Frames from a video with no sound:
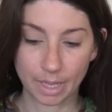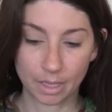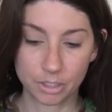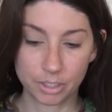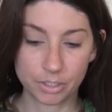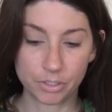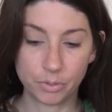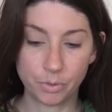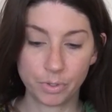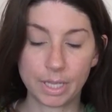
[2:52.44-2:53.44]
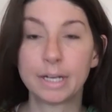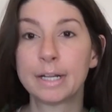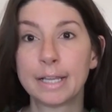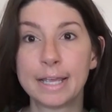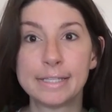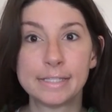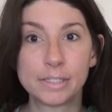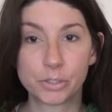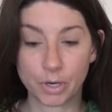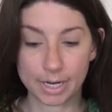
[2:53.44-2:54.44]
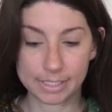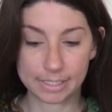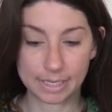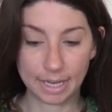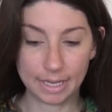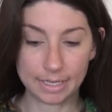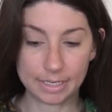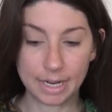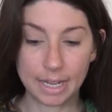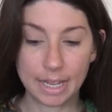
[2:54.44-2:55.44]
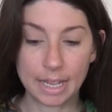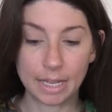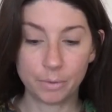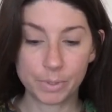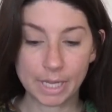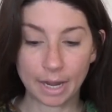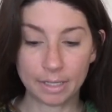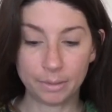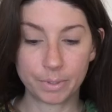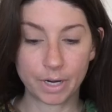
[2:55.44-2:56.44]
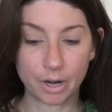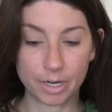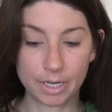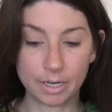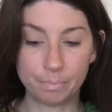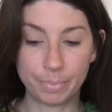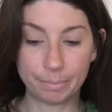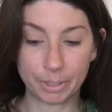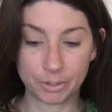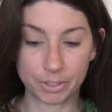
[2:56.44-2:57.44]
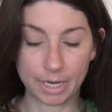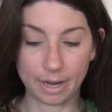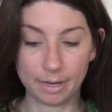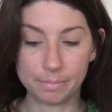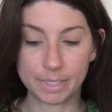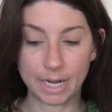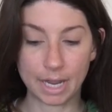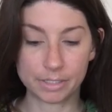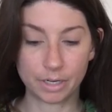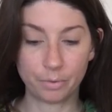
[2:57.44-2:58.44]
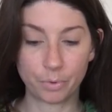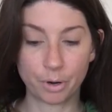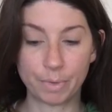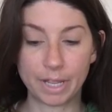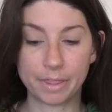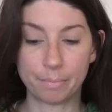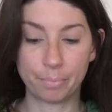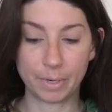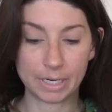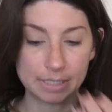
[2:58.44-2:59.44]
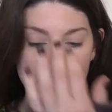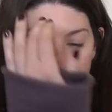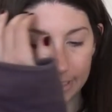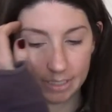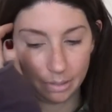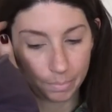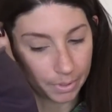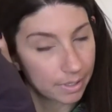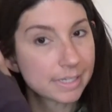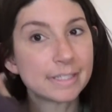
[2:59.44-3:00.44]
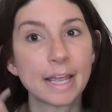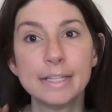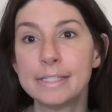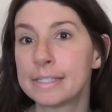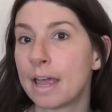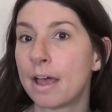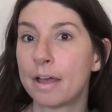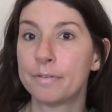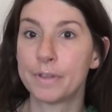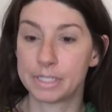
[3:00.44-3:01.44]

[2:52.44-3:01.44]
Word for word: to soothe and cleanse dry skin. It was highly regarded in biblical times and has an aroma that brings a deeper sense of